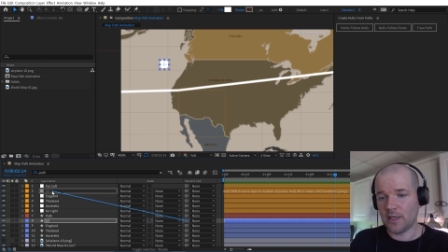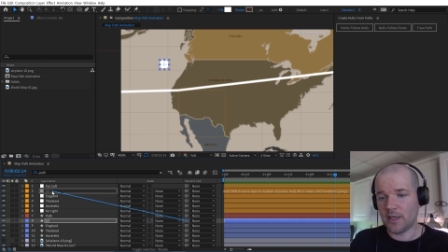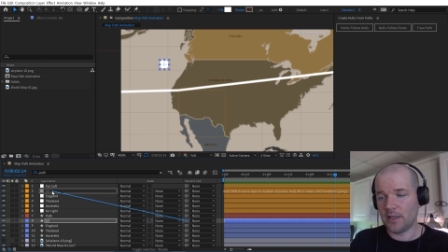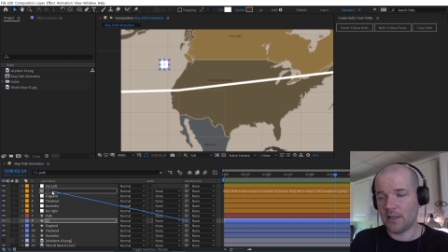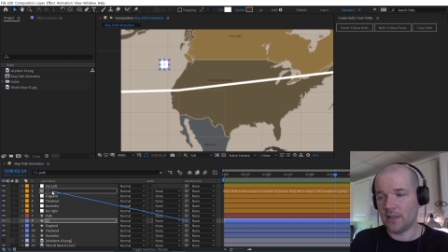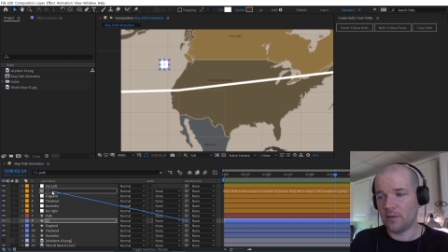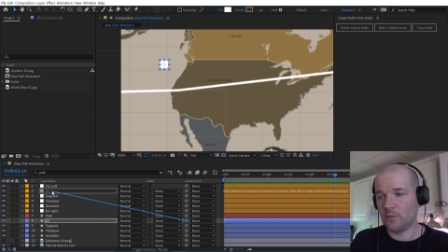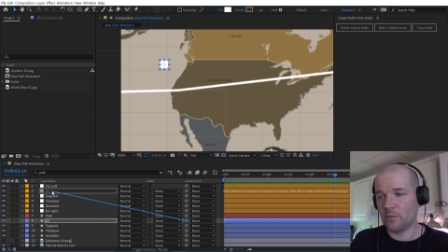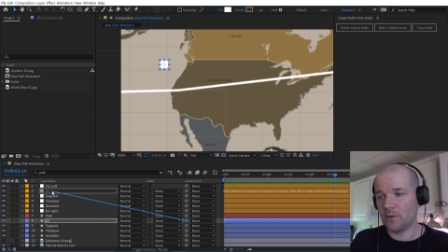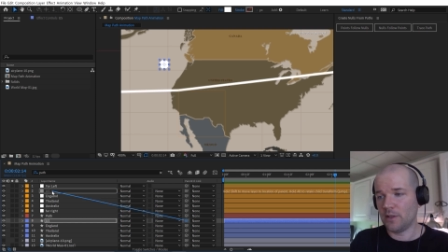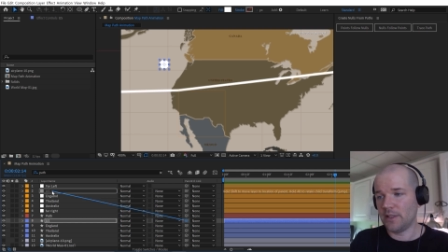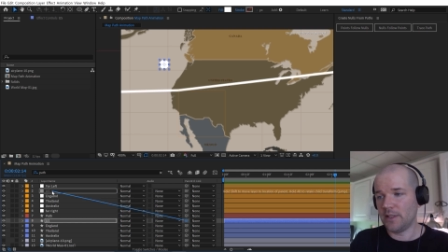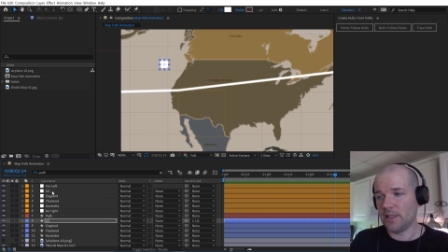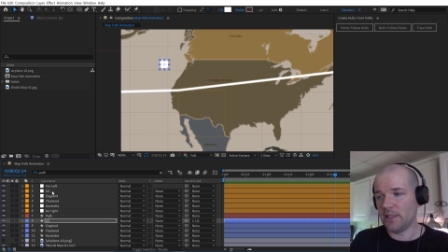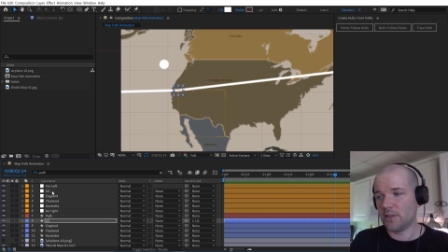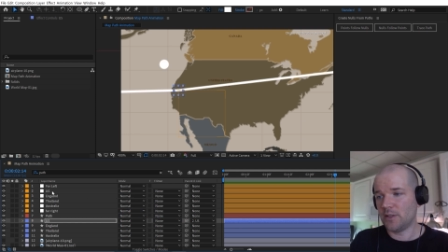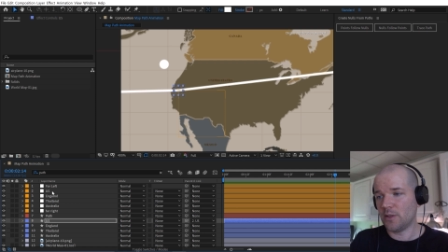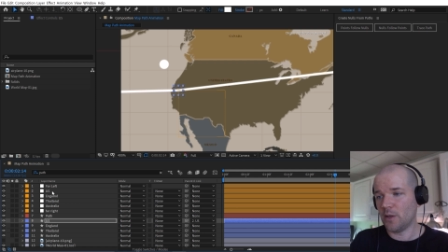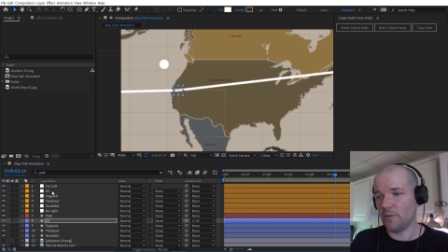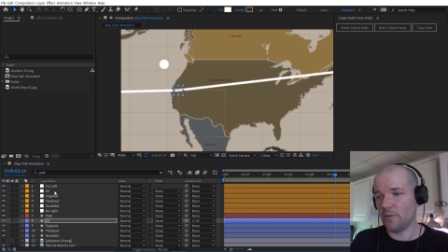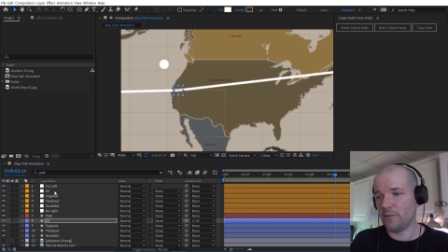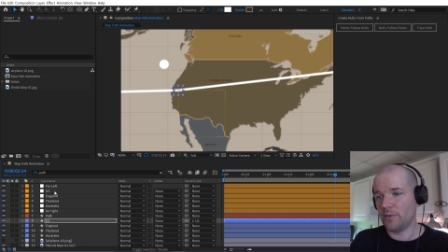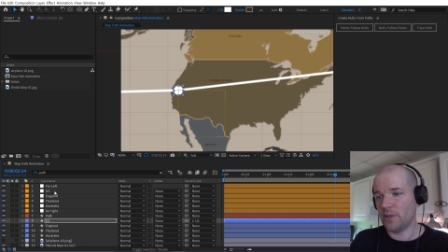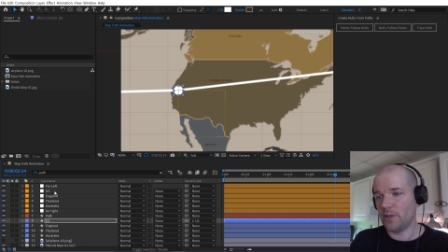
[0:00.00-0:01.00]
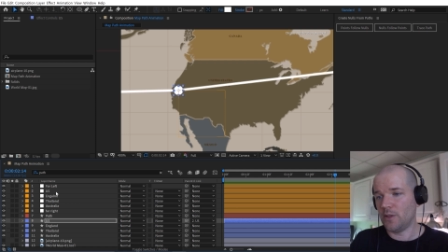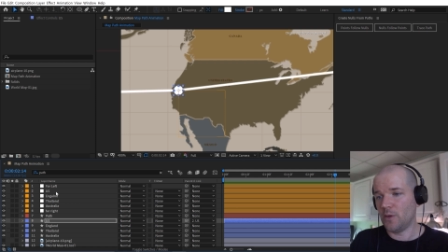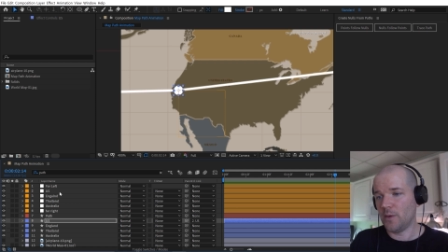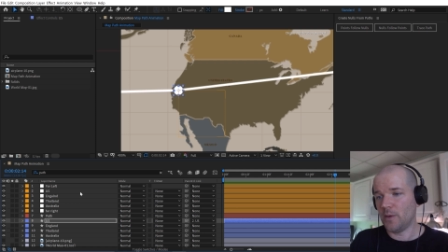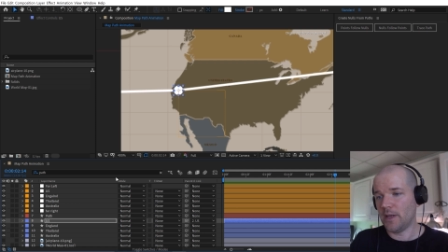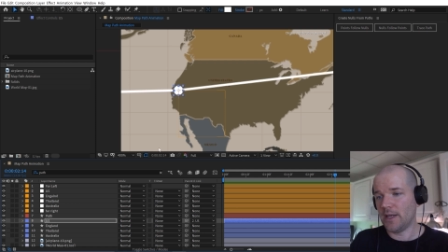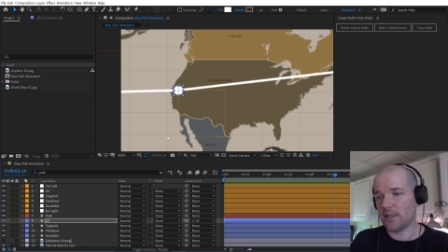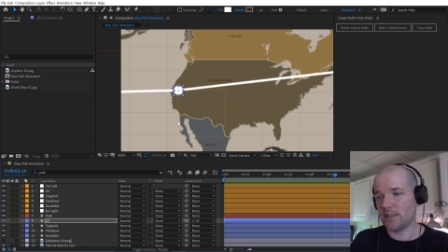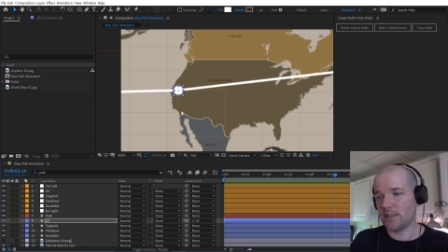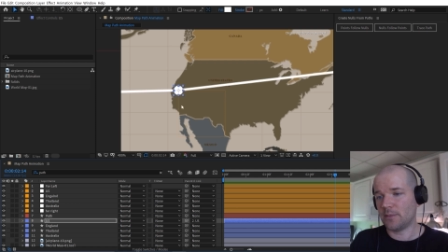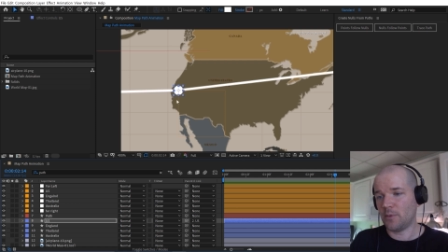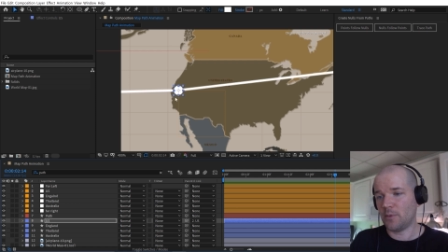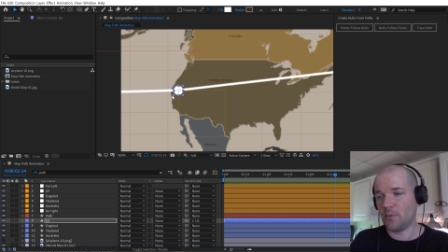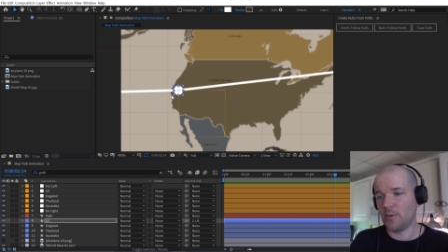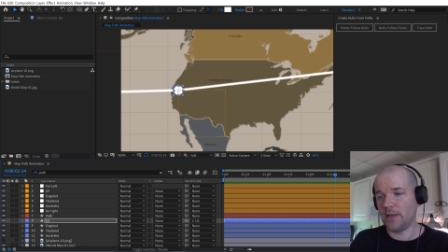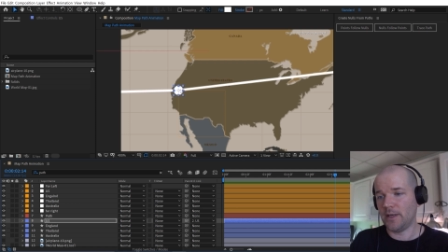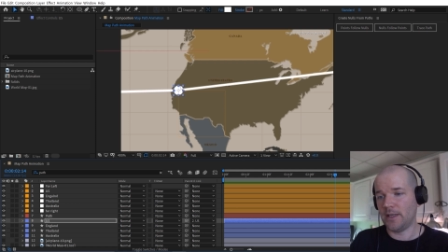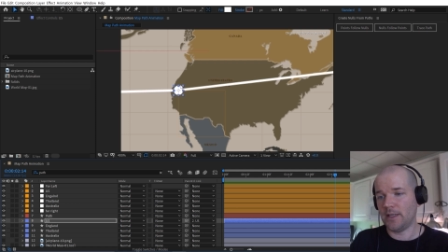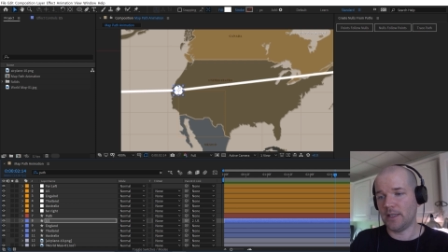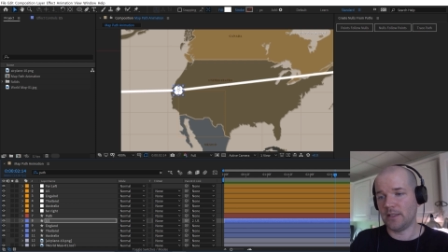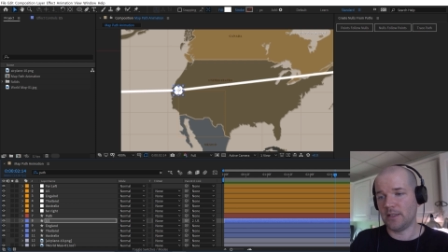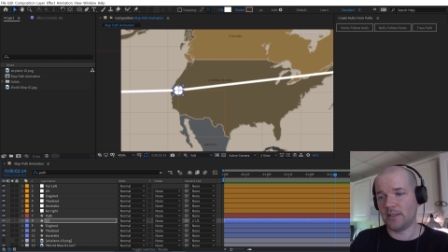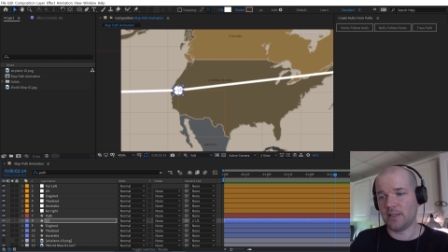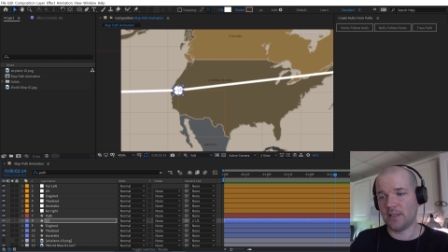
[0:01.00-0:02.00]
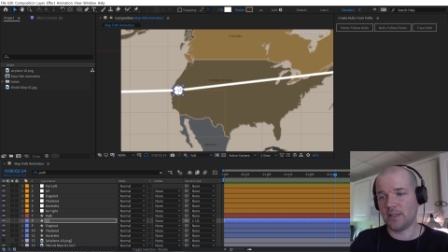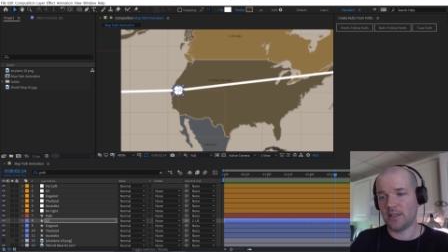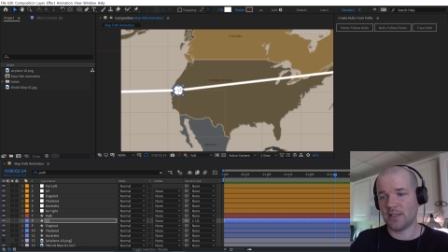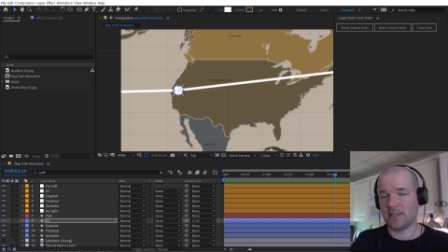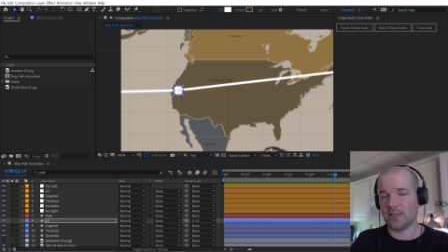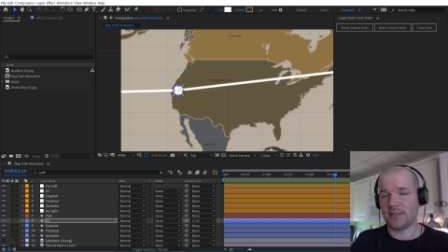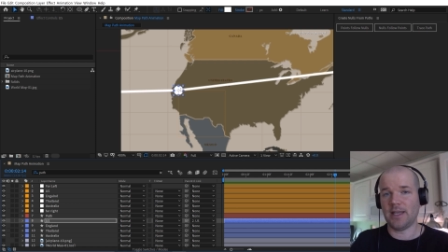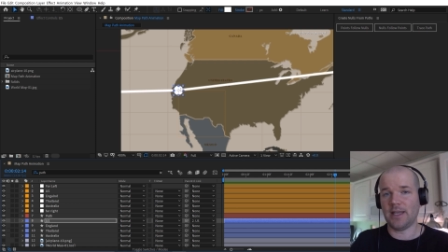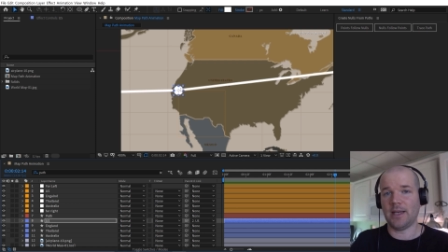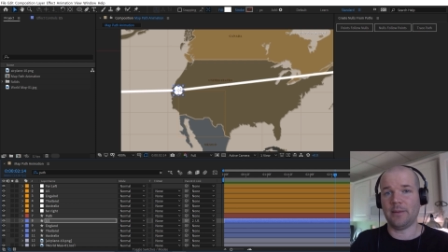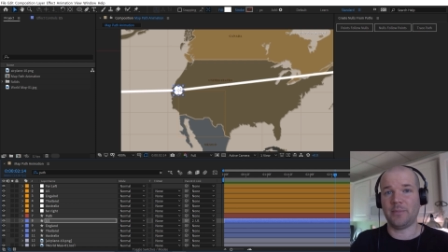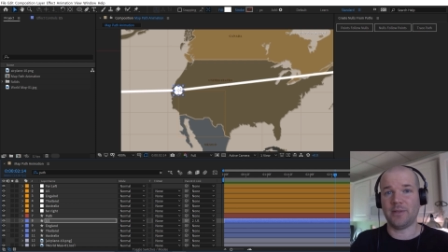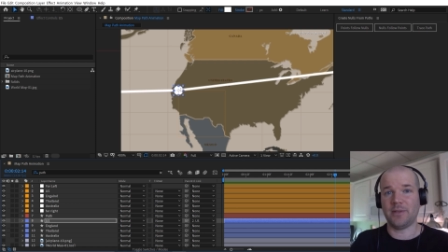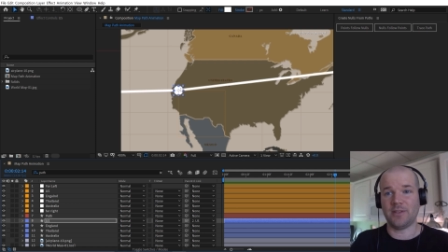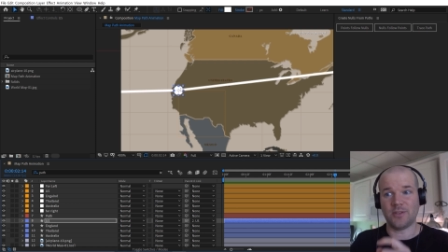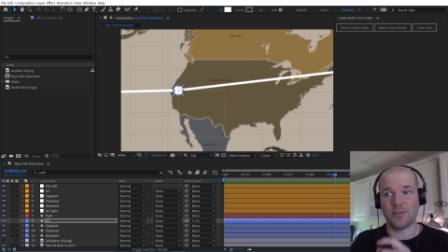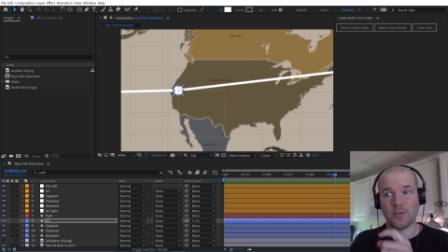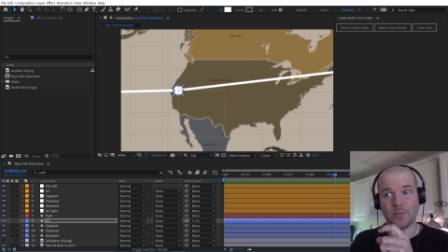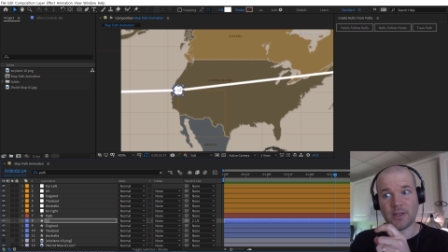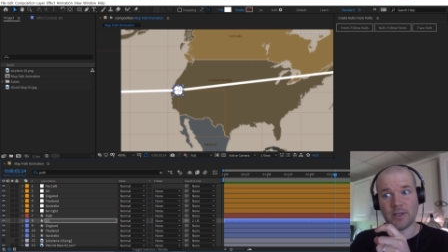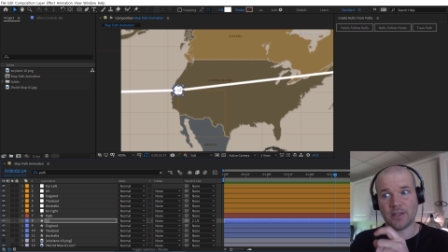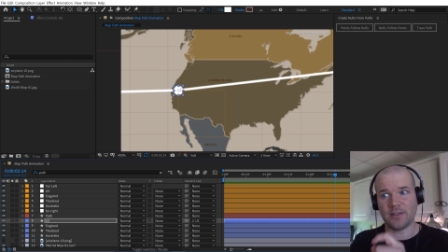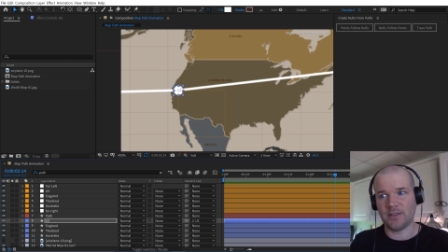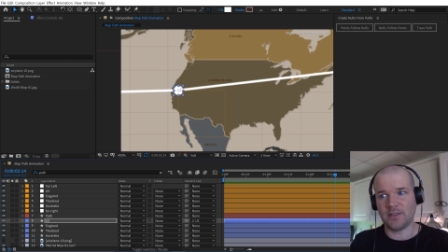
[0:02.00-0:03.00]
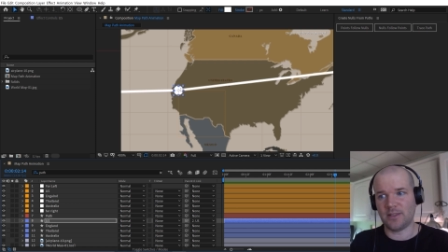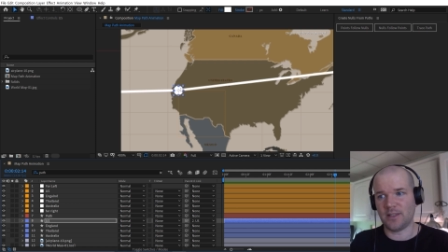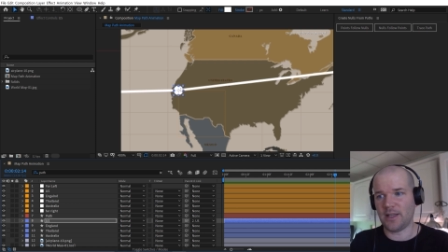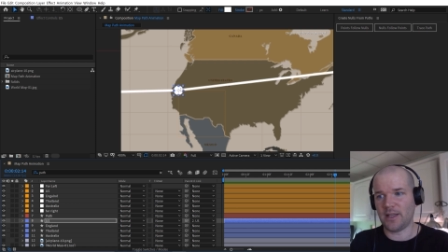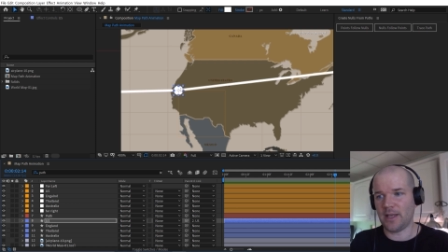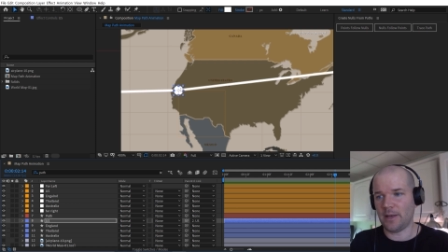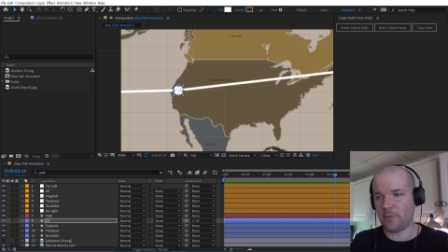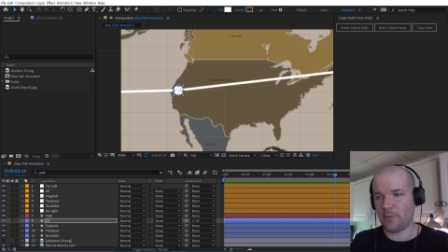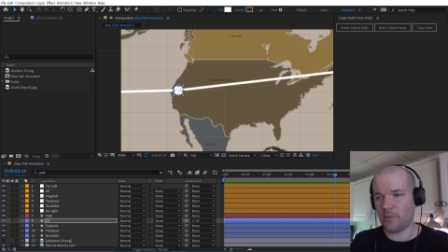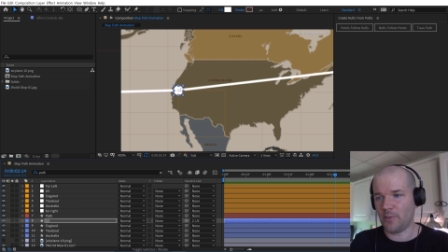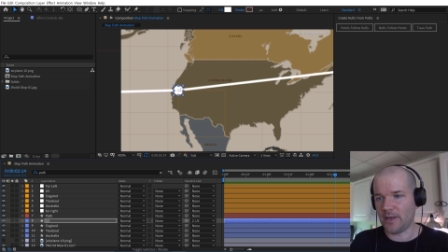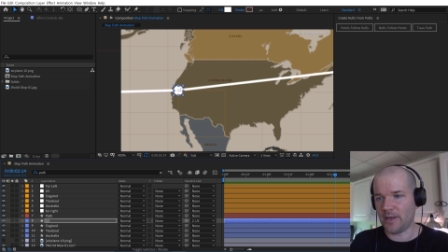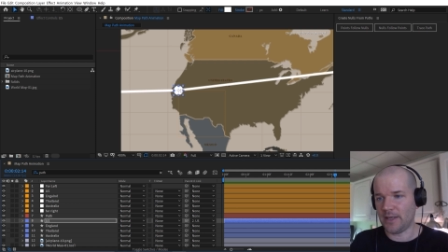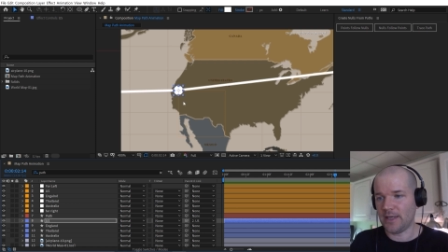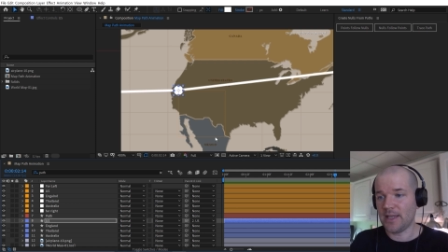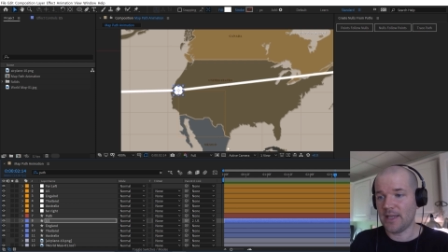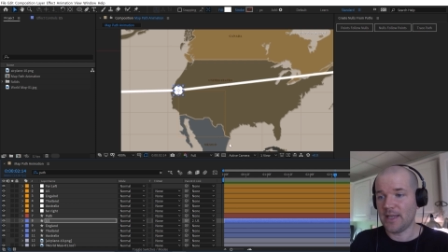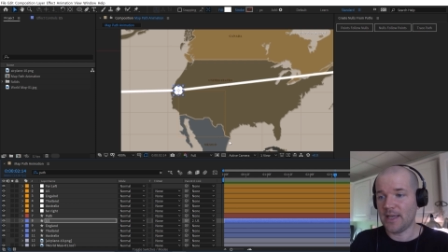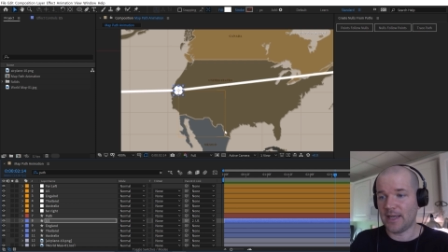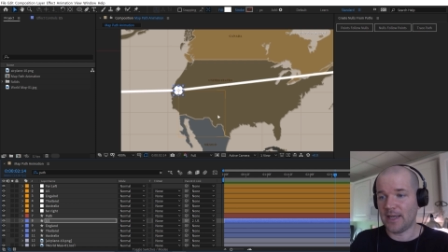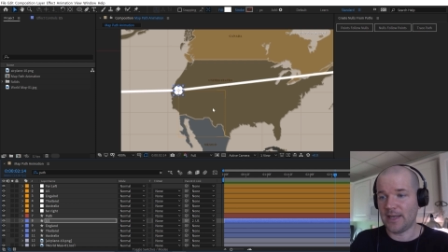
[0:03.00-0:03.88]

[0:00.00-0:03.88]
and then release over the US point, it's gonna snap directly to that point.